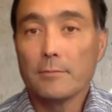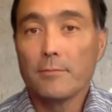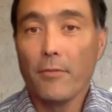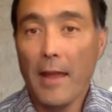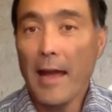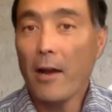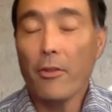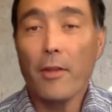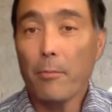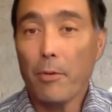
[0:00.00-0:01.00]
now
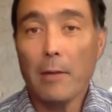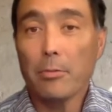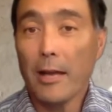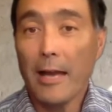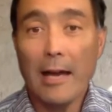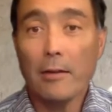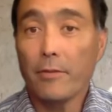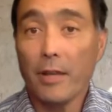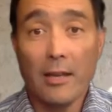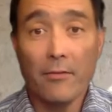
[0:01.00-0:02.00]
than they probably
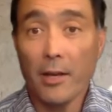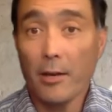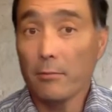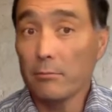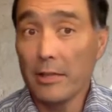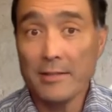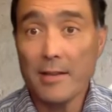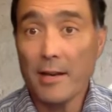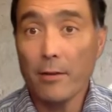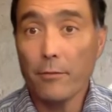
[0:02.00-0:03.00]
have in their
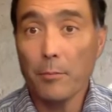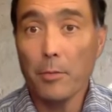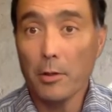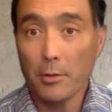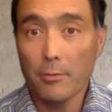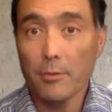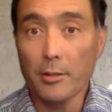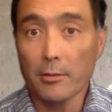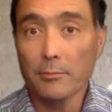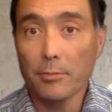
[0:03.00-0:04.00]
entire football
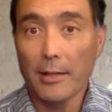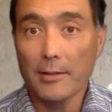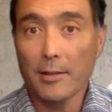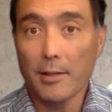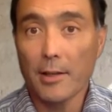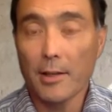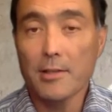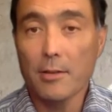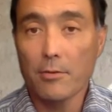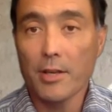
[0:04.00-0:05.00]
career, practically, unless
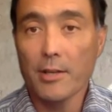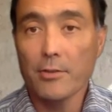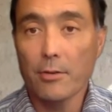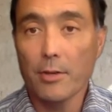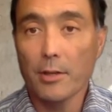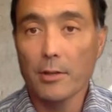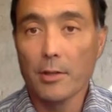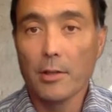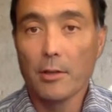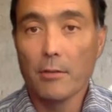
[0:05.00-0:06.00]
there was an injury,
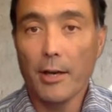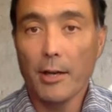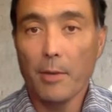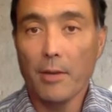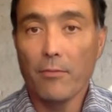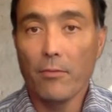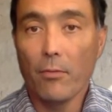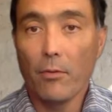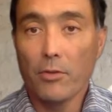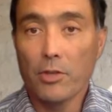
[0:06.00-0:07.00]
right? I mean,
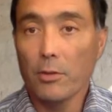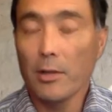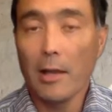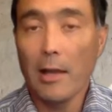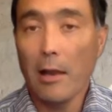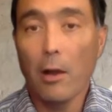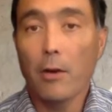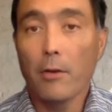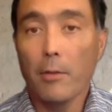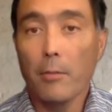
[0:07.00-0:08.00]
certainly a lot
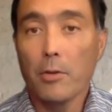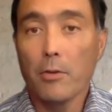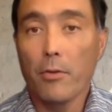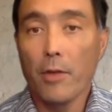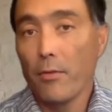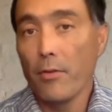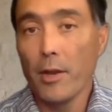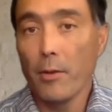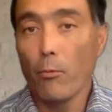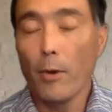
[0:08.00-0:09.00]
longer
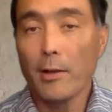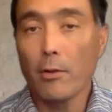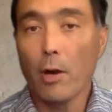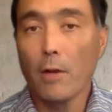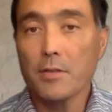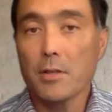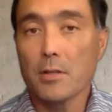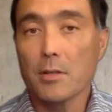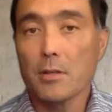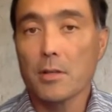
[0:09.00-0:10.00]
than regular off
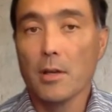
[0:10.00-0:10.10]
seasons.